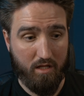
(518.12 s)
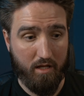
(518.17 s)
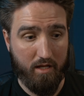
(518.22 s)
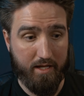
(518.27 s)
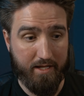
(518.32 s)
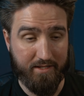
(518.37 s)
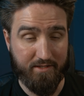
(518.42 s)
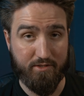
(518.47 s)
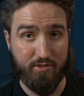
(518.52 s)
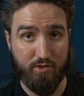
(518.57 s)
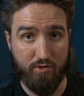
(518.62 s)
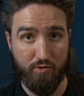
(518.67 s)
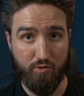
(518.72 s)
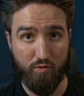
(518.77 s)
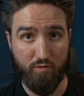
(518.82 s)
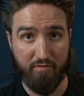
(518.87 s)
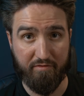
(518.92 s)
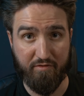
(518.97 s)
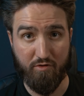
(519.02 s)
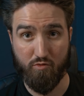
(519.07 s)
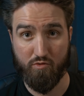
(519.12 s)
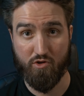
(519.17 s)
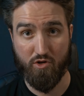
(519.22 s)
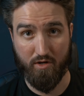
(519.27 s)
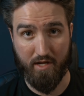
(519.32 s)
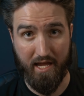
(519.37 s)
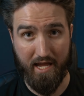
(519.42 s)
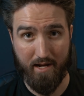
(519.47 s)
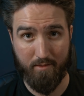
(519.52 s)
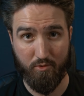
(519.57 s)
into future
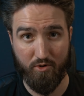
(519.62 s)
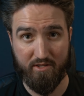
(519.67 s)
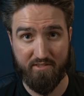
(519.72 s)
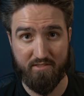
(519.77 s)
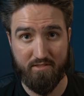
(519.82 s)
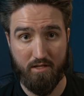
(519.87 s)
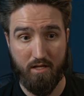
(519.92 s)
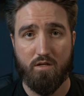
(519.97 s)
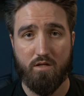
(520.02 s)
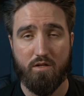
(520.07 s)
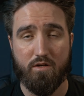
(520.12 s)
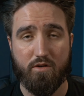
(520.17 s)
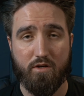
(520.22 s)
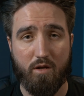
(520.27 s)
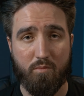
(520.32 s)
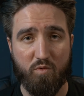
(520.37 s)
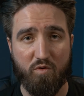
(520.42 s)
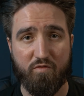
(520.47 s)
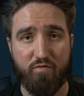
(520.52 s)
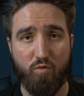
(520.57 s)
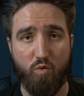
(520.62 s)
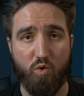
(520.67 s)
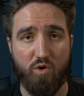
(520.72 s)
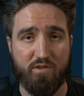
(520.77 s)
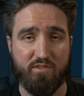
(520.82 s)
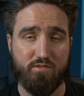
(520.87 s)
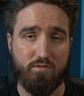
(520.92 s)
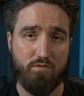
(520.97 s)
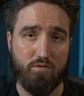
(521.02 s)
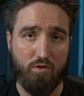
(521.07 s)
cameras. Number 4
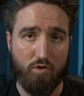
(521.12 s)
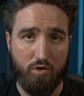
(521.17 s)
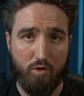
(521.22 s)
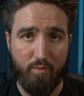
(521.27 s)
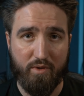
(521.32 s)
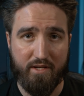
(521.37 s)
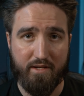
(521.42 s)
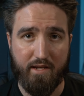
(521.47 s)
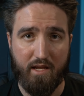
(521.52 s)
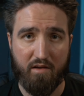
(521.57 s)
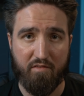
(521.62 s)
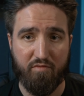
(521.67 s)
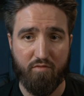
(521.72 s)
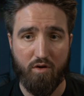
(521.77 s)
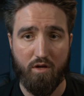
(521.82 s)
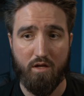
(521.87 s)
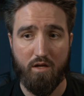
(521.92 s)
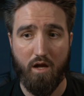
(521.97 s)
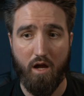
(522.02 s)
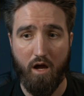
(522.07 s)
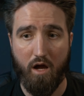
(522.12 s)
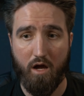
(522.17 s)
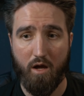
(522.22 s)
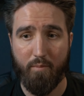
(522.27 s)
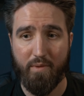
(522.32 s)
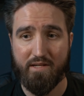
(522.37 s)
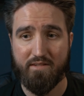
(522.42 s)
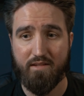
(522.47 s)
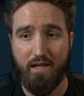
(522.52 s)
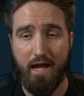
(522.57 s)
is a little bit different.
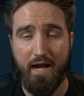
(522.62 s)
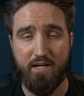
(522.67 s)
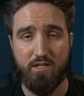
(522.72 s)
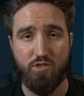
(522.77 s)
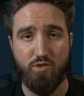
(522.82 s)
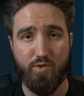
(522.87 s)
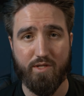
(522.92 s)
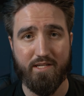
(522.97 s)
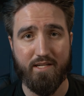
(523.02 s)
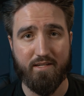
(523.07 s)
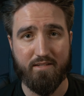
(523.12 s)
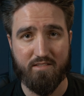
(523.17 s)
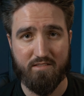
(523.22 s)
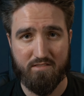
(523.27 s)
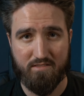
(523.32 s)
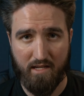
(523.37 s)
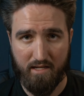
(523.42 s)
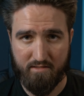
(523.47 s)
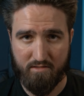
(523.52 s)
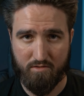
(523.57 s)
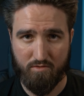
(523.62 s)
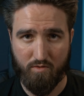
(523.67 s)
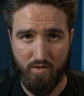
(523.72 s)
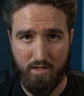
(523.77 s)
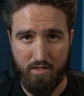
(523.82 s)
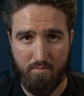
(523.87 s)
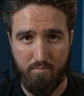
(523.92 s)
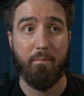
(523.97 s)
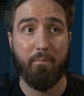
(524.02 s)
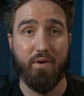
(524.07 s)
It's actually an
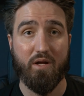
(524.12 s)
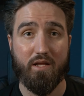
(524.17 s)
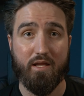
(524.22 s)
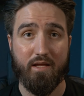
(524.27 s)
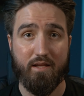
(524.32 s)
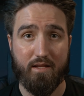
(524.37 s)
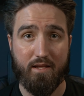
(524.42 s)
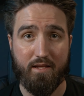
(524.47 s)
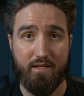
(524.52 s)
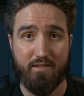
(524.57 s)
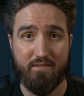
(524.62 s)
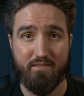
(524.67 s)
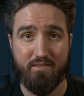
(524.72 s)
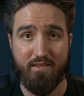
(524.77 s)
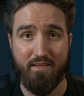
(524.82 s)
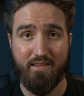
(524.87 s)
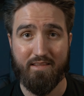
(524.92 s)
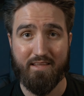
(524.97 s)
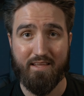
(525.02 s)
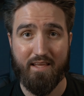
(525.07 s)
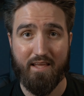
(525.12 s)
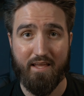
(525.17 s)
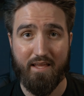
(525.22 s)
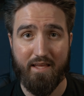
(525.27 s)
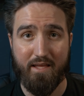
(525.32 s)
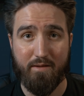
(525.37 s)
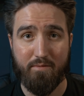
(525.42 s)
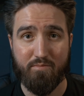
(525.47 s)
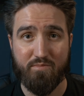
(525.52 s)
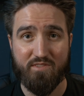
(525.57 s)
accessory, but it is the
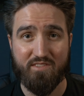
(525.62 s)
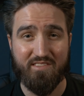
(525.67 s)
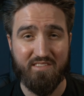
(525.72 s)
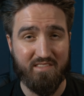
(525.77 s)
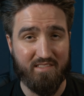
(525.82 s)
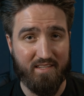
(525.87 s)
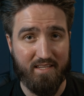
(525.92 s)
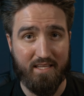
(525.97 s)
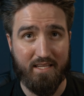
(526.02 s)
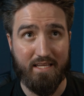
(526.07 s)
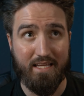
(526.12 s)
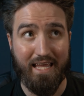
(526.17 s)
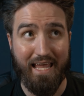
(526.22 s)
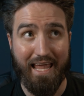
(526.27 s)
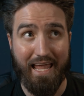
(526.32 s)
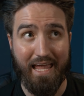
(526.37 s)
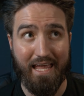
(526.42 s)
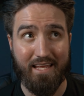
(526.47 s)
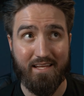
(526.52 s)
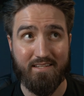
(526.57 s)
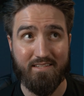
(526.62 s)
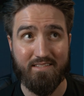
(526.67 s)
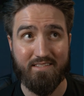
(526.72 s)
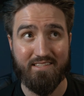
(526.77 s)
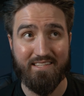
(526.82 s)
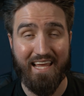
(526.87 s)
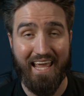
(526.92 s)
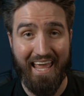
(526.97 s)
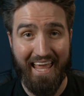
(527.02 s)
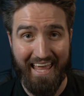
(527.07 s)

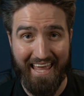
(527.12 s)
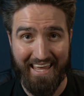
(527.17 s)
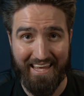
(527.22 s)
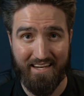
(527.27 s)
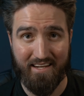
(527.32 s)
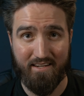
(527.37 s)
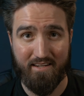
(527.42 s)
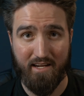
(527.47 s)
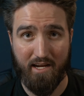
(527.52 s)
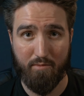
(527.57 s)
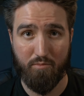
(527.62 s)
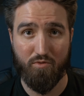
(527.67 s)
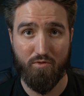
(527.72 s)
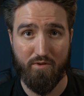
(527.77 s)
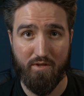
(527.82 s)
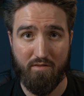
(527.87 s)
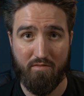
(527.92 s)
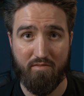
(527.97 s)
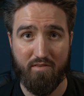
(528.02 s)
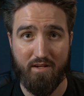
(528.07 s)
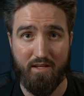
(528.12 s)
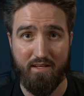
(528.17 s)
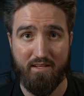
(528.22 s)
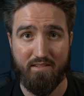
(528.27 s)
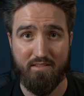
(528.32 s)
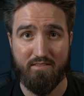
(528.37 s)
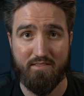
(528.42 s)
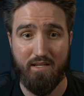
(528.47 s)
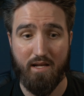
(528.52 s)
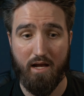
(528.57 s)
MCN10, I believe it
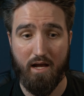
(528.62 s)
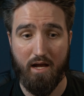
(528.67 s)
is,